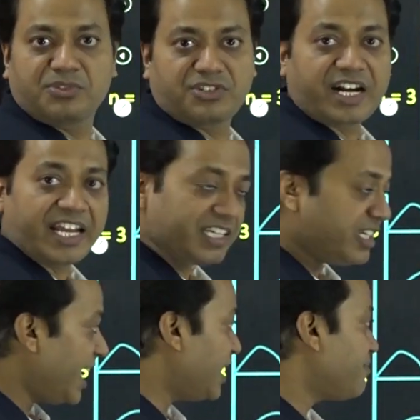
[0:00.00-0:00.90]
Try
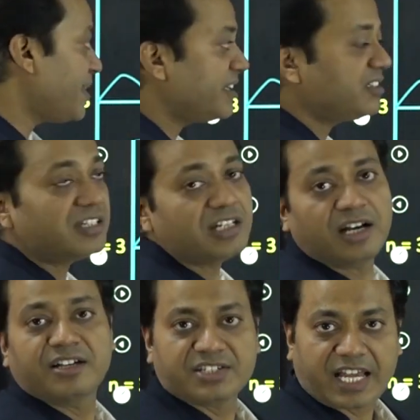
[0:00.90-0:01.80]
and make the
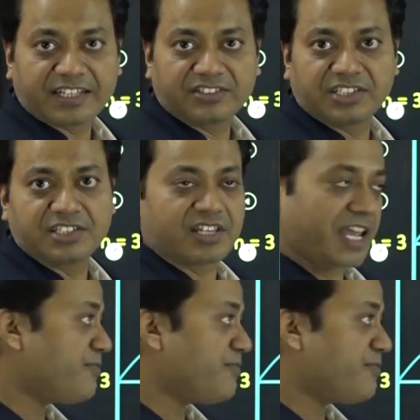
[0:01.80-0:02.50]
psi 3, psi